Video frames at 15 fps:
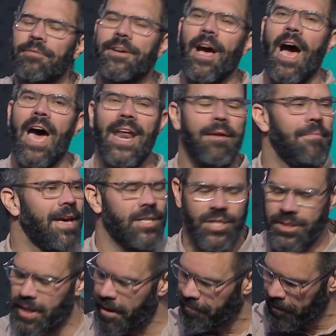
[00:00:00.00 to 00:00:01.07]
of God. Amen.
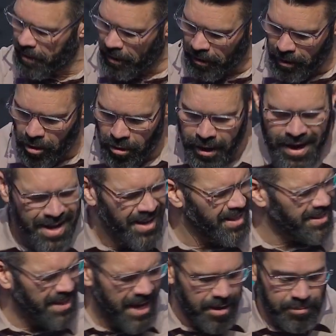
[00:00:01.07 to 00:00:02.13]
Just like for the glory,
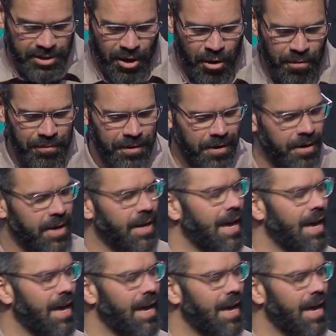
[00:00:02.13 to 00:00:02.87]
this game's over.